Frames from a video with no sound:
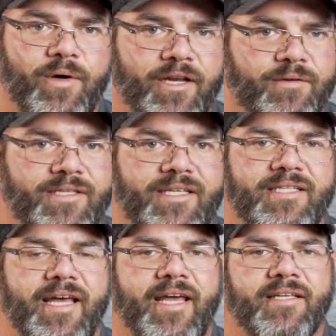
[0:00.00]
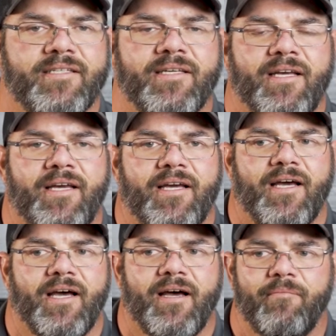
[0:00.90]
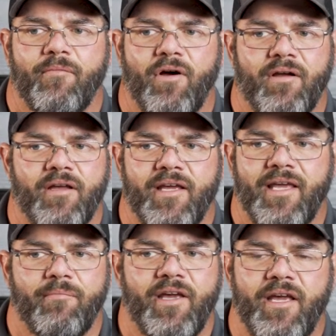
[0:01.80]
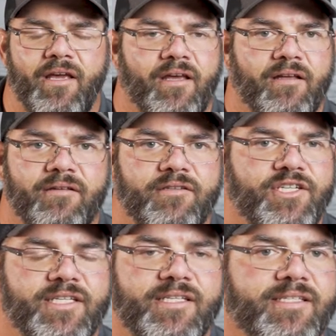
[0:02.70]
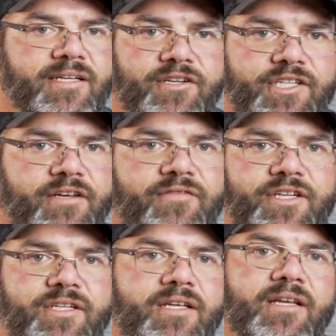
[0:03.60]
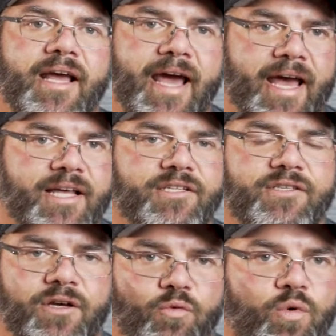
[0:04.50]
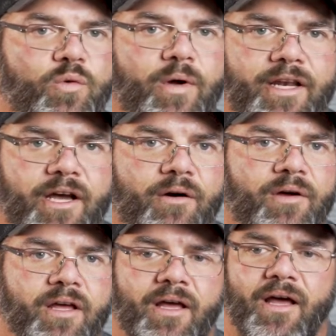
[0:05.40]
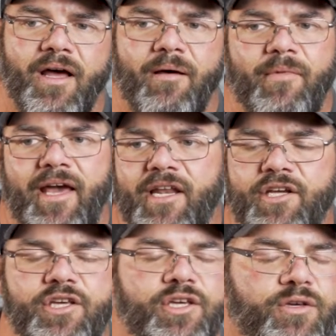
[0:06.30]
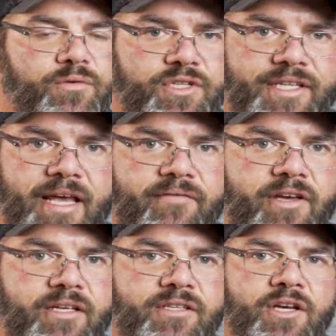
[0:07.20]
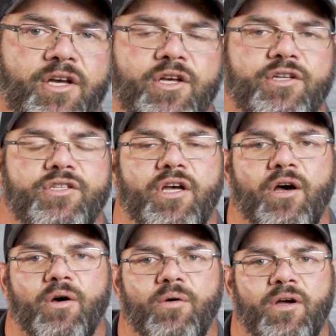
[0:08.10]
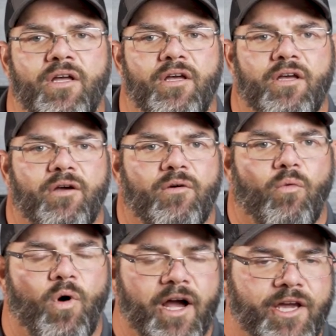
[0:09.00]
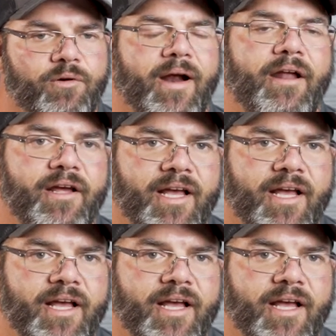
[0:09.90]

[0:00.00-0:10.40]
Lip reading: windows these days can be just as energy efficient as a wood window at a huge savings. So walking around a